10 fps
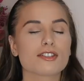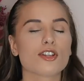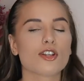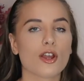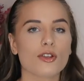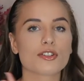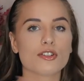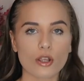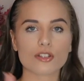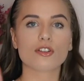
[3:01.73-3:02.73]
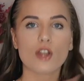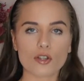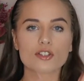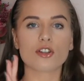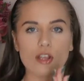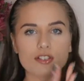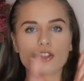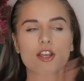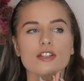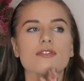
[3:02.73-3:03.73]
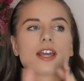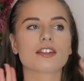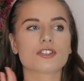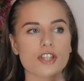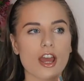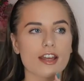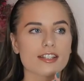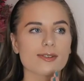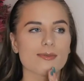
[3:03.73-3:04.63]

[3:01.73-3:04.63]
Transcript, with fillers: was loads and loads and loads and loads and loads of like shirts